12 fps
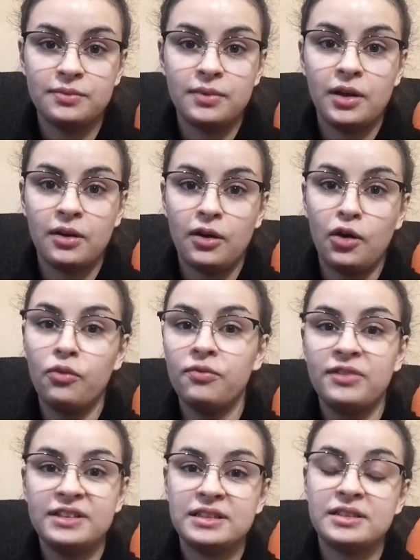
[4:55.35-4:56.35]
home
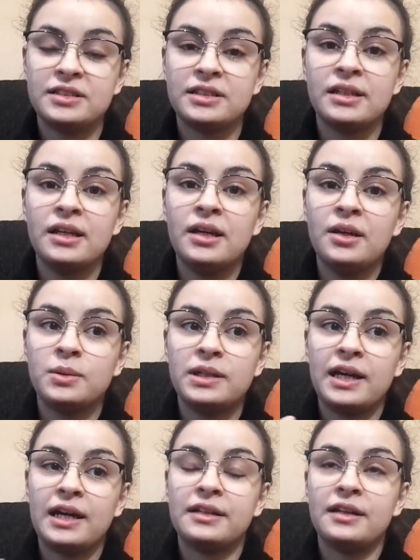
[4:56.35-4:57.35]
visits, we
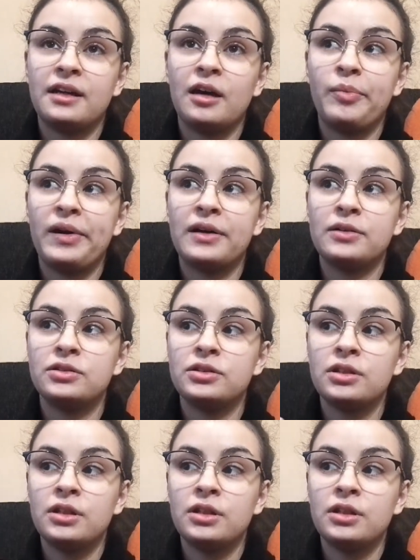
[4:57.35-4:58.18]
had about